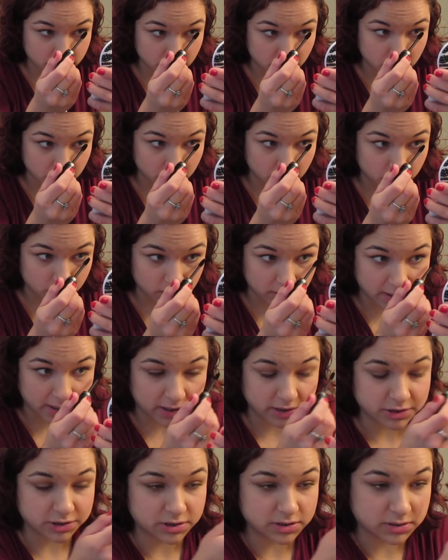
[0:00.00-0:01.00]
my lower
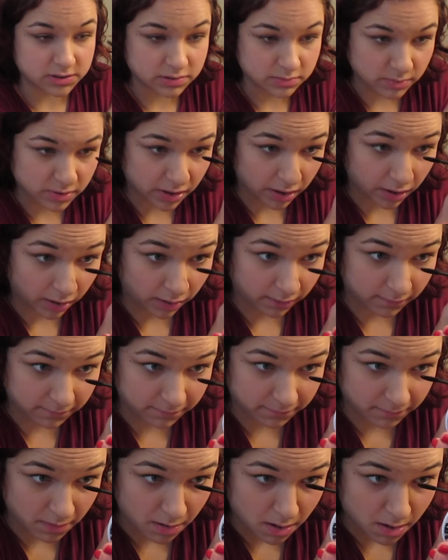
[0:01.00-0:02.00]
lashes when I have
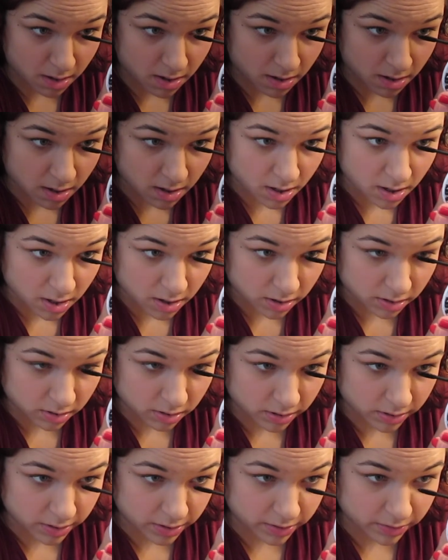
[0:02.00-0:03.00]

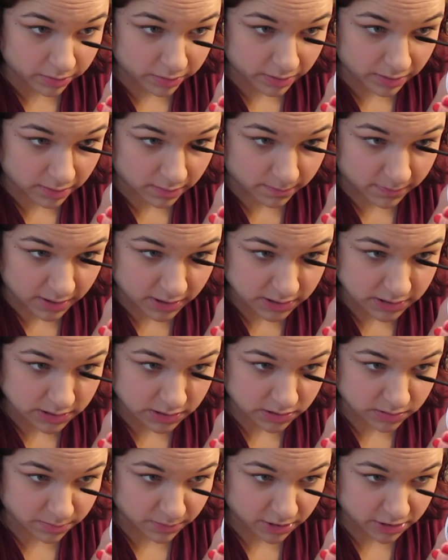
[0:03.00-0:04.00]
literally the best
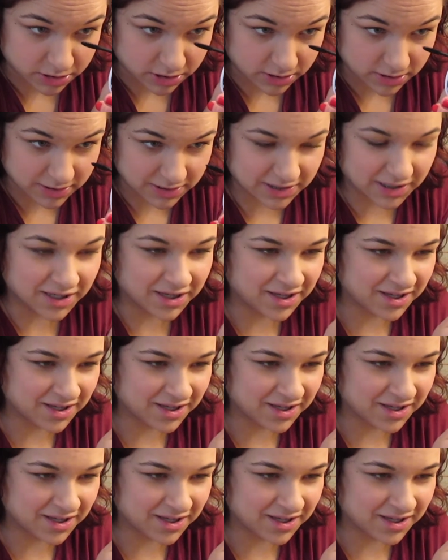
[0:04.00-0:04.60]
expressions.